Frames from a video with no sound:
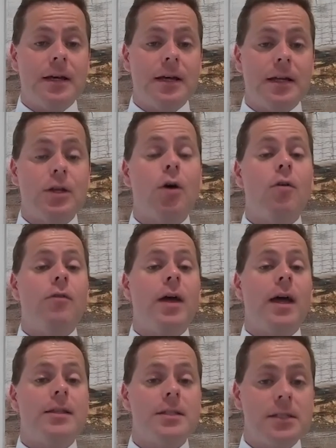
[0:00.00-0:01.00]
at
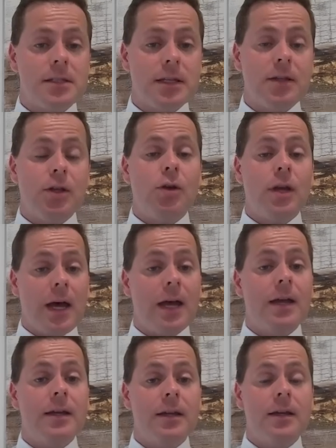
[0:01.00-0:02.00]
Covance in the
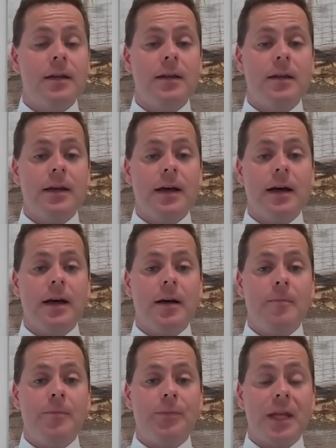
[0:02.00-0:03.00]
UK
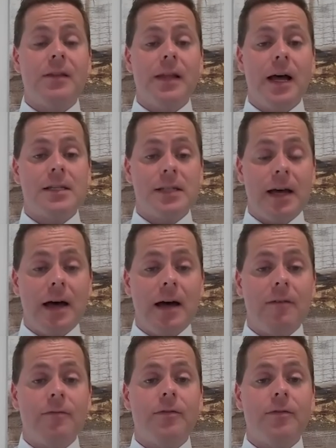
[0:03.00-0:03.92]
in the last half,